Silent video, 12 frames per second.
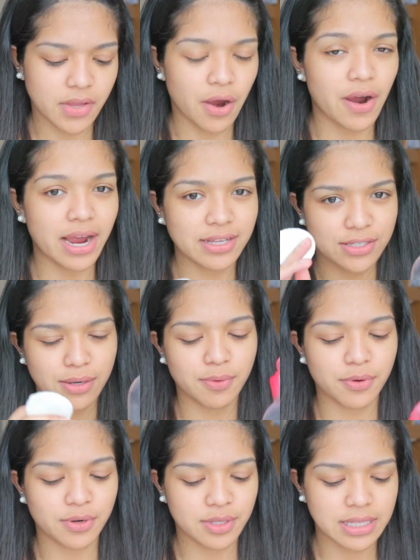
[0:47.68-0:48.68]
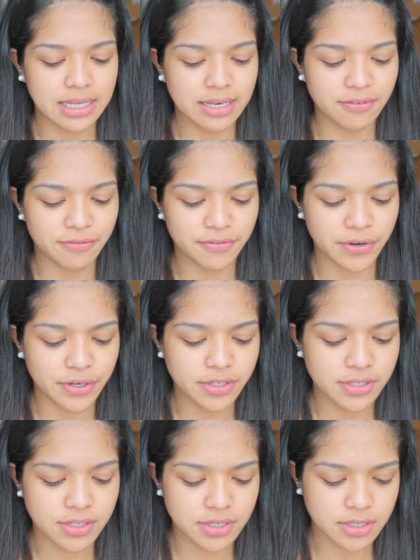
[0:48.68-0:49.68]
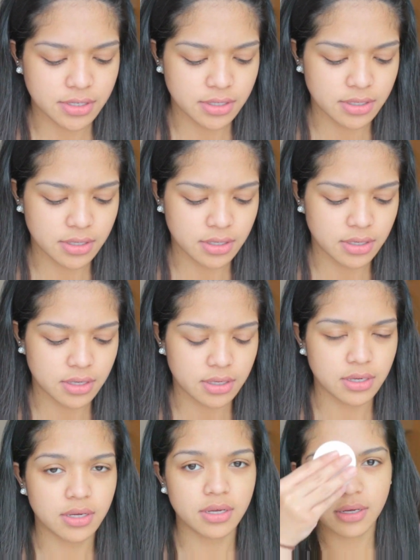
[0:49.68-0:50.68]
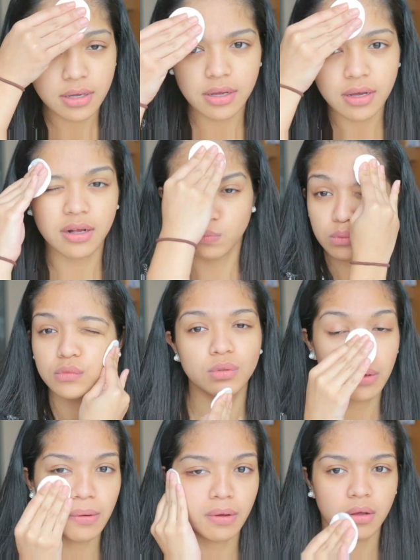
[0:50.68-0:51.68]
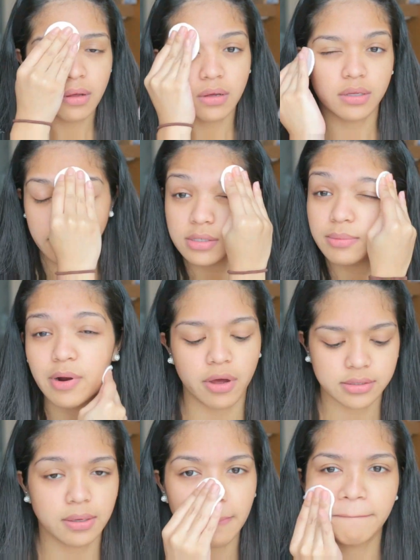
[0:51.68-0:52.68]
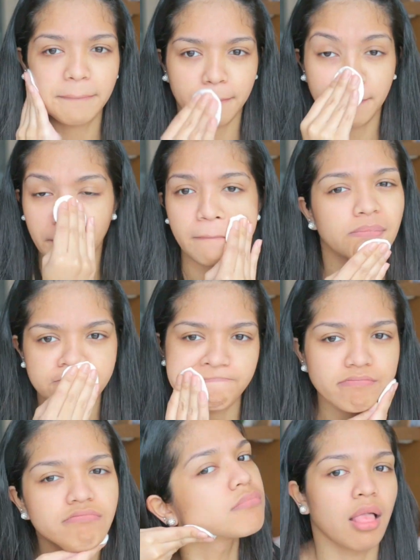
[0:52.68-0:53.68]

Alright, so I'm gonna clean it first. That's why she can't keep me about her mouth.